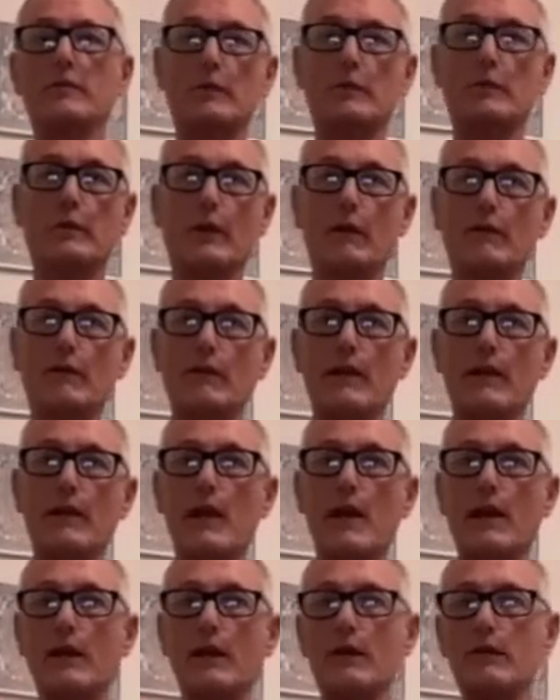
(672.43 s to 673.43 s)
12
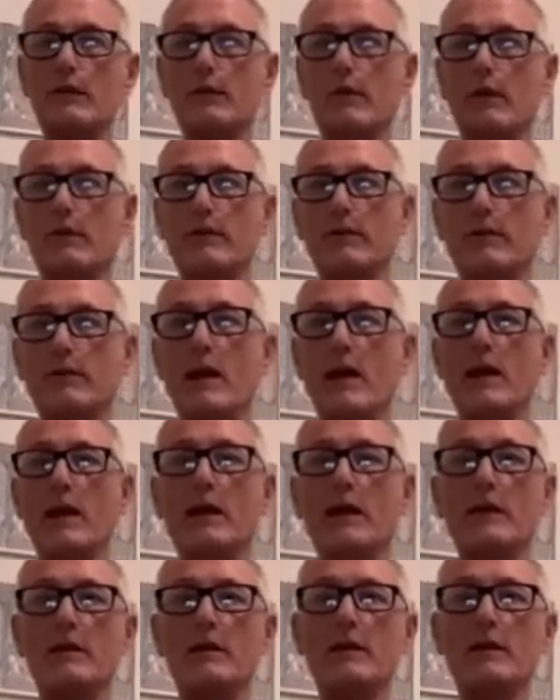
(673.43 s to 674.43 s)
day, 12
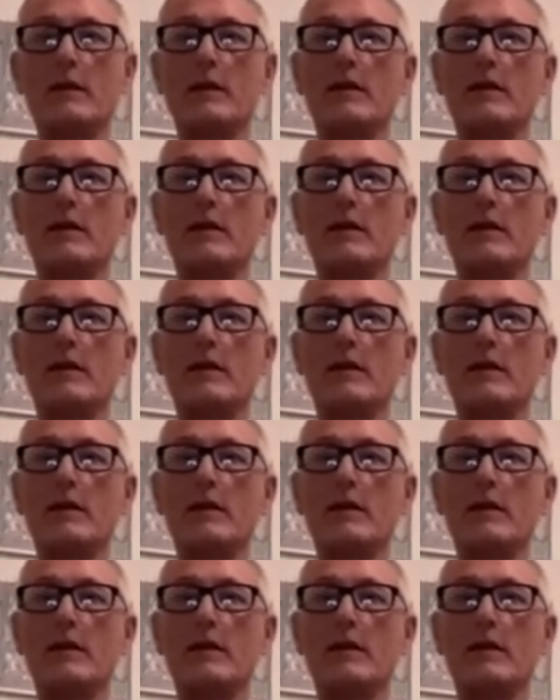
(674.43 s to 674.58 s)
night,